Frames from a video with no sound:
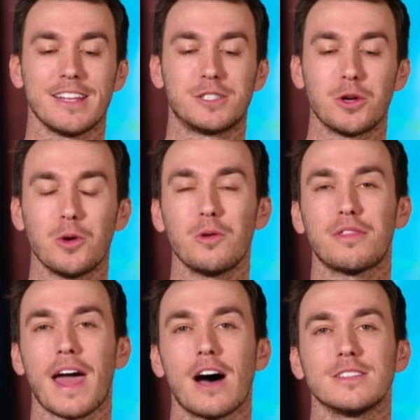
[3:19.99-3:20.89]

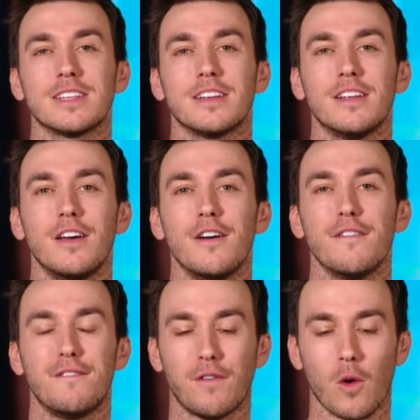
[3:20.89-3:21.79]

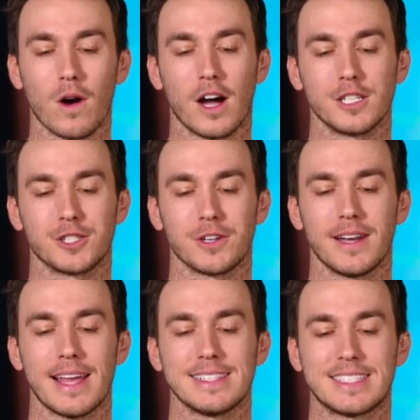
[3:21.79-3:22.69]

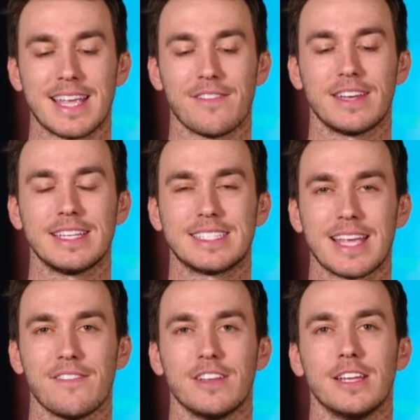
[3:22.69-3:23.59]
2,477